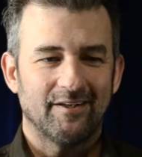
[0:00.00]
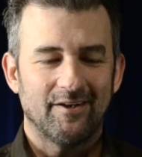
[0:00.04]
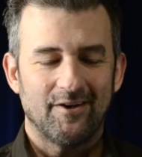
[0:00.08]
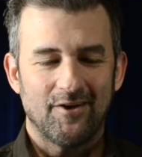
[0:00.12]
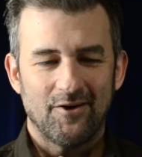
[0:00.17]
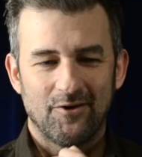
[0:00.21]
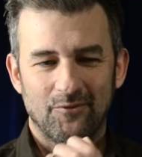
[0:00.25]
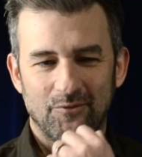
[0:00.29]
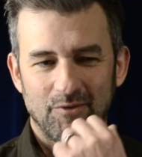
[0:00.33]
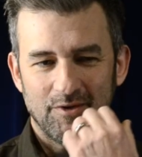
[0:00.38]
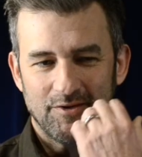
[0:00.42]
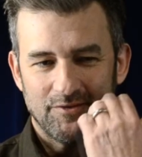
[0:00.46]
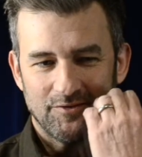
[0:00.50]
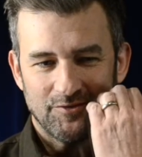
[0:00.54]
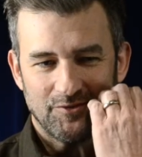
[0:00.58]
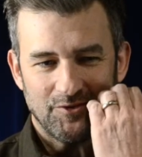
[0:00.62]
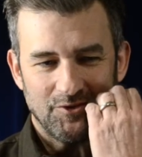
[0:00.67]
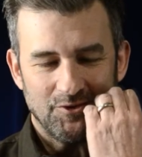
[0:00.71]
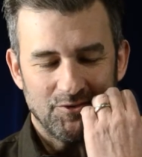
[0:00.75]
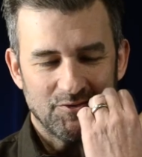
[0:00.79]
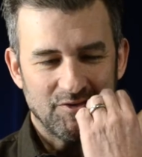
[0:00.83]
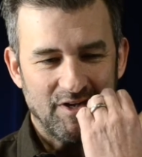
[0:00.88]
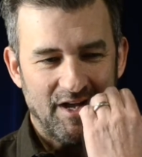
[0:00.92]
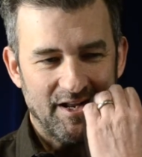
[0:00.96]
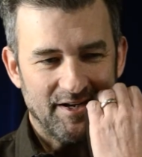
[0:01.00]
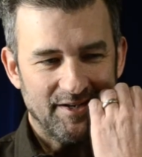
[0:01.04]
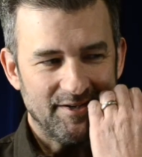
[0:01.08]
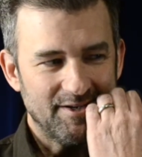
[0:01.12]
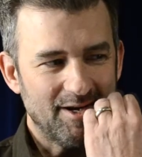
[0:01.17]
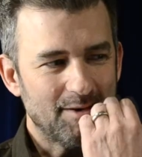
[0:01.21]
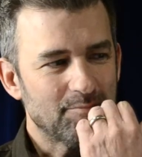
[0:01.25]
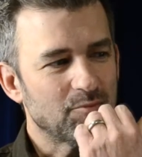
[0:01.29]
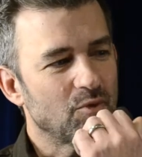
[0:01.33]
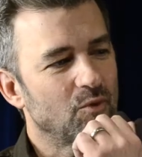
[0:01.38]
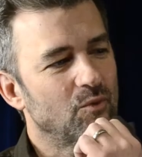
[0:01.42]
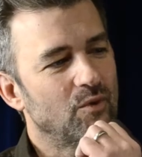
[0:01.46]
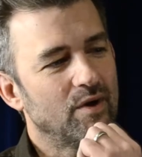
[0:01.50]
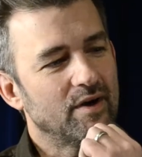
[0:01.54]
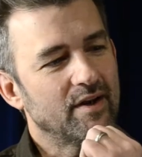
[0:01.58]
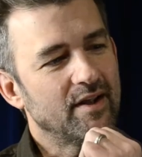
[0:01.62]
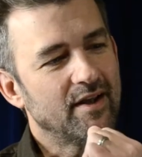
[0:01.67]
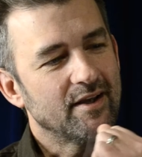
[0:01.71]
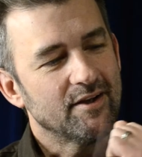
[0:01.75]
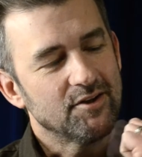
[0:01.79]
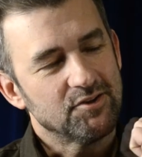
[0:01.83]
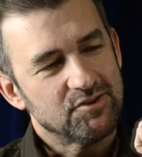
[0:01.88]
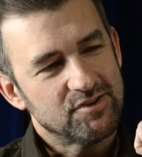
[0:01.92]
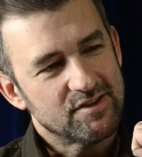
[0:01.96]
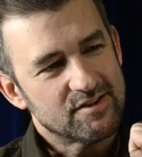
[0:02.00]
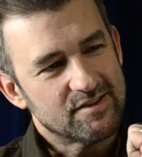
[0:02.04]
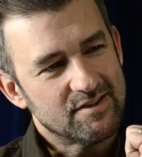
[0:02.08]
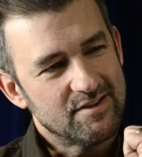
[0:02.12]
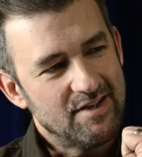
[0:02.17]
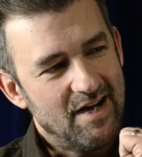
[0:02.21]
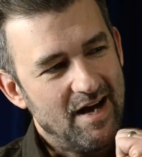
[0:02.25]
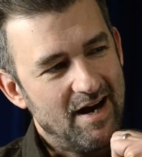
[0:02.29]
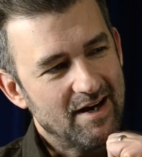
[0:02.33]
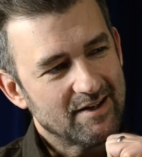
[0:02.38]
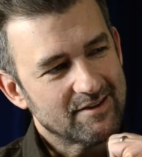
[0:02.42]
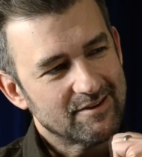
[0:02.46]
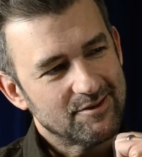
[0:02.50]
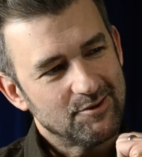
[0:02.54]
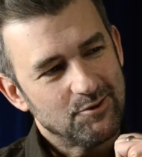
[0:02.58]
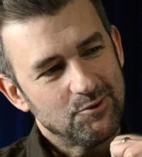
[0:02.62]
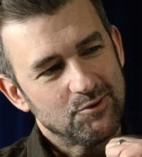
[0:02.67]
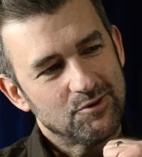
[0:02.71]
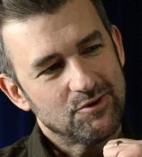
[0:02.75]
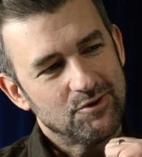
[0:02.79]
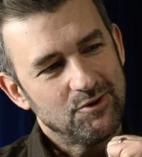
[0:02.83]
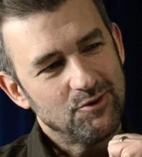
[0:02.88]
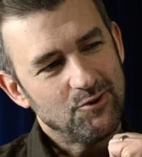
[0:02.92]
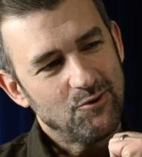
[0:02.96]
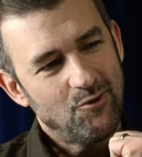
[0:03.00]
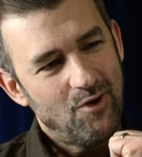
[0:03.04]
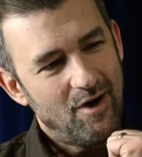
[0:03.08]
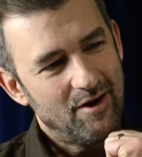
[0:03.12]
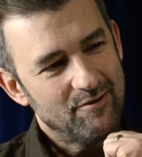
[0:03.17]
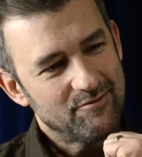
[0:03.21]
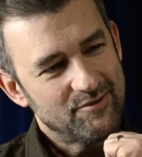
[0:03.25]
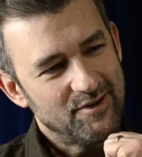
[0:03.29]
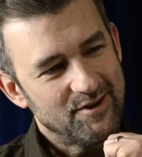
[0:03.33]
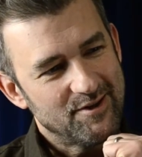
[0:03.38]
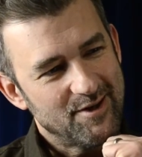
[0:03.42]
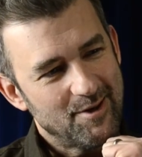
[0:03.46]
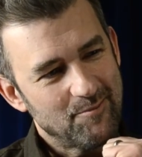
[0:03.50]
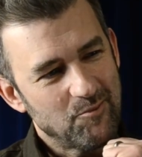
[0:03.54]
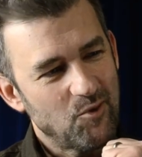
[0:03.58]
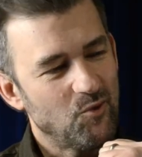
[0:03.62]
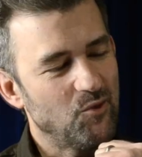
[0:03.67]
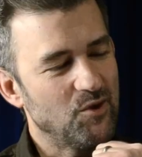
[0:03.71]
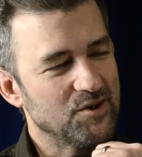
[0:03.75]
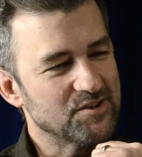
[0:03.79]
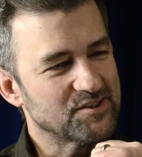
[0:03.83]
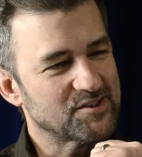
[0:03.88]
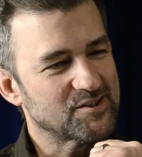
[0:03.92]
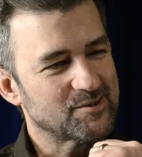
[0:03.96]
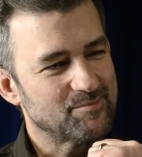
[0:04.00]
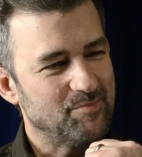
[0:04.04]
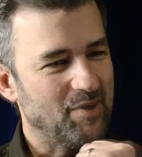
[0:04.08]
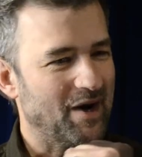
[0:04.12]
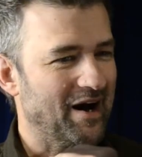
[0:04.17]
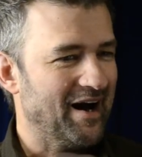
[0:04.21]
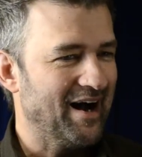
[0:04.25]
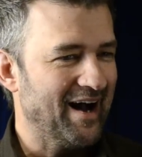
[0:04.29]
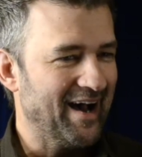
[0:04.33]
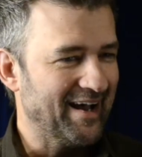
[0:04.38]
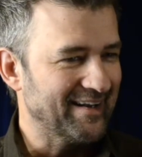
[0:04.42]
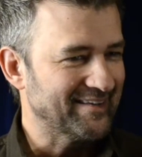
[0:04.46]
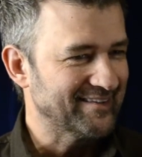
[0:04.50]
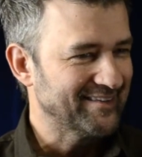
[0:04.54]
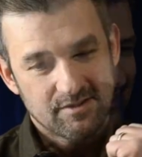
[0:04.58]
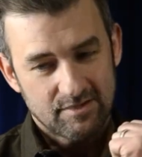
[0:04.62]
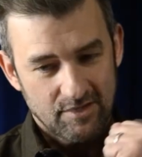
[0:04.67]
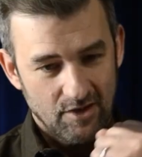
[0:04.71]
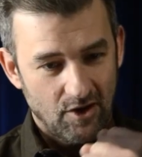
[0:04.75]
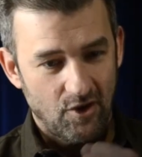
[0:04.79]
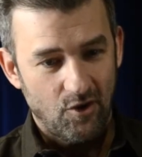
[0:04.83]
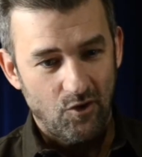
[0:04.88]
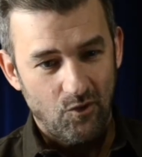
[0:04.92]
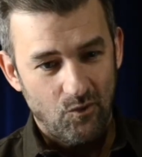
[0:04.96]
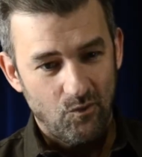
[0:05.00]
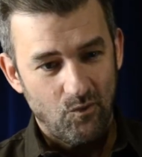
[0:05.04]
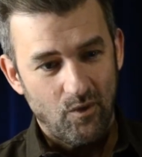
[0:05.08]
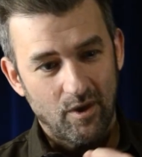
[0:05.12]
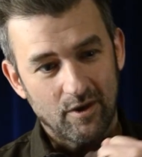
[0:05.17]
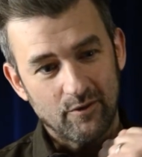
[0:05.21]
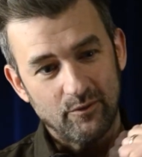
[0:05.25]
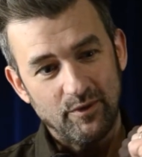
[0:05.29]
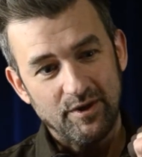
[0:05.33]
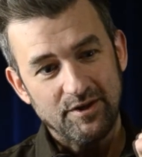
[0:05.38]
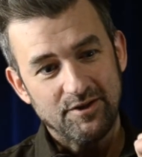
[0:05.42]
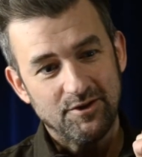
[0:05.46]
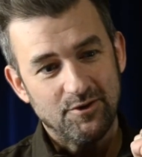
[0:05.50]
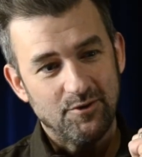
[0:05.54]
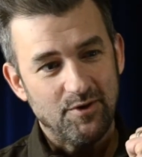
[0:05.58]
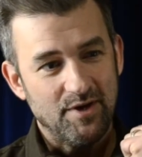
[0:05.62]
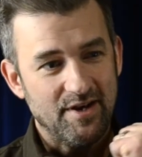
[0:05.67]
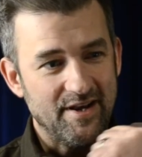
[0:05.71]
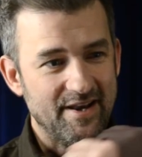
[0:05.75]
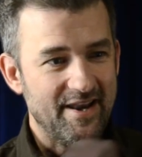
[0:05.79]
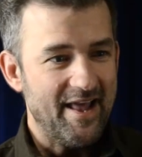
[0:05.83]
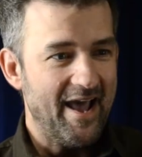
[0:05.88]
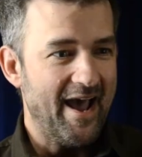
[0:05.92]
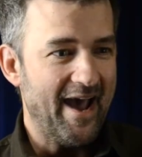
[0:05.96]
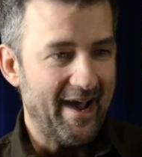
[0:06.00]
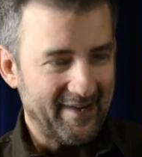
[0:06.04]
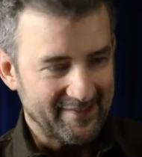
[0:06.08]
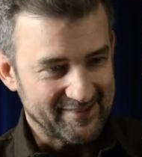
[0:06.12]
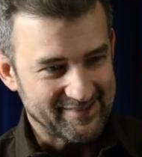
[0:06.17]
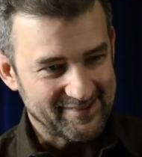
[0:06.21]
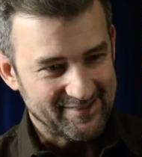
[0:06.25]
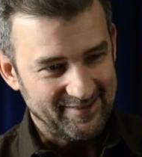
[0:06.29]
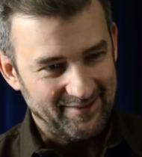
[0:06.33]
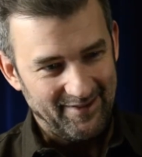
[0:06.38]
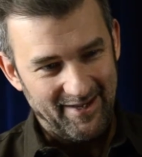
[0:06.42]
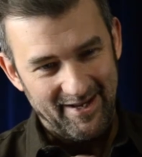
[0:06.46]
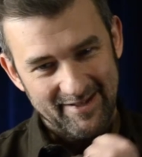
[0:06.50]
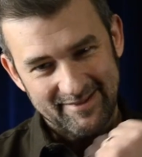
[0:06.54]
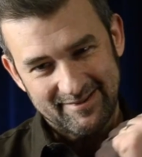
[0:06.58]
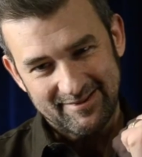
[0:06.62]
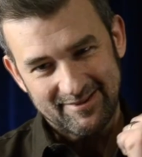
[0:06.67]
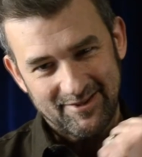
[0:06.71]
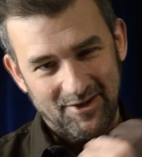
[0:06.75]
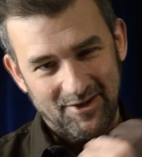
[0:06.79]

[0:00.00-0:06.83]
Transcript: You know, you've got a number one hit. You just knocked U2 off the number one spot. So what are we doing next? Let's